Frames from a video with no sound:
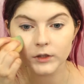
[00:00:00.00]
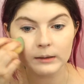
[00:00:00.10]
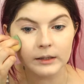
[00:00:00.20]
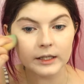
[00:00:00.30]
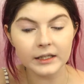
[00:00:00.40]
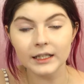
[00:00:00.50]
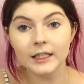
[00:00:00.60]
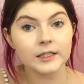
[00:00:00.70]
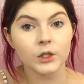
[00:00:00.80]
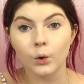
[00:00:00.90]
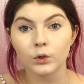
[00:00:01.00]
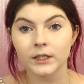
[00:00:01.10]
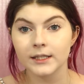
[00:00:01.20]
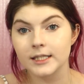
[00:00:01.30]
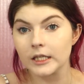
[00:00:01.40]
I mean, it is an old
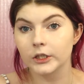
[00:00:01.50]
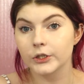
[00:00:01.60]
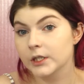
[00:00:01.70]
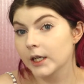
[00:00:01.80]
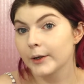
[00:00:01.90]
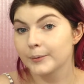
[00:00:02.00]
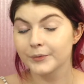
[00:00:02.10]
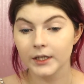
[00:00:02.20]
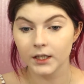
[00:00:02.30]
concealer, so.